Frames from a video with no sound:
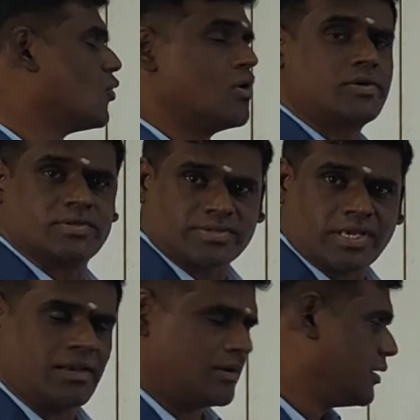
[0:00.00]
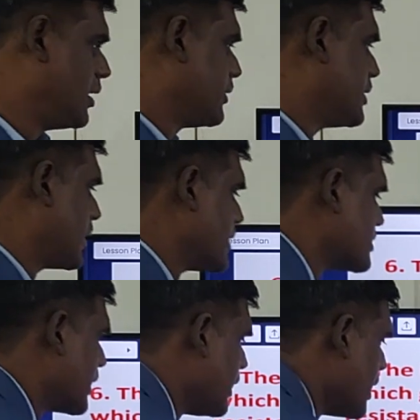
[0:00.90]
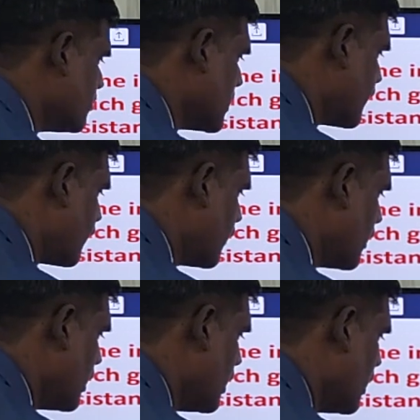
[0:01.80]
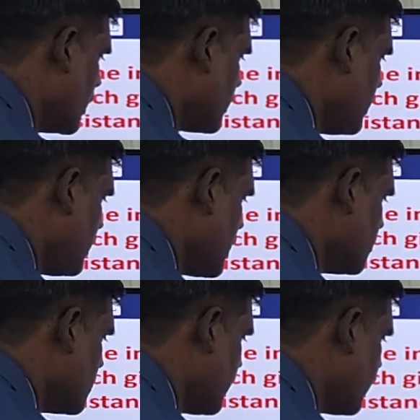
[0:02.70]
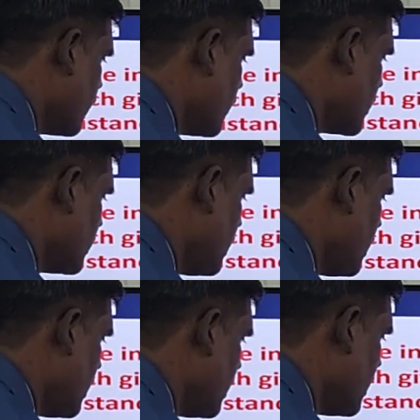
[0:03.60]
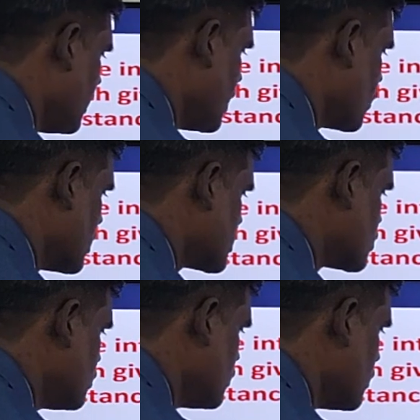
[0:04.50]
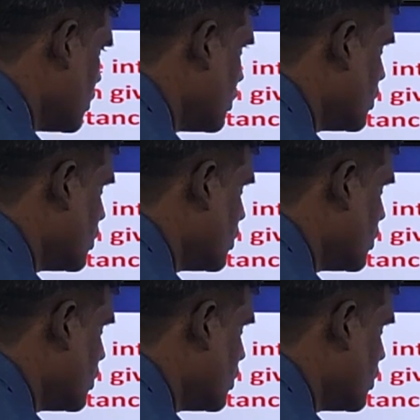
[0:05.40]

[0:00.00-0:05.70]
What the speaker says: volt cell. That is EMF. EMF E equal to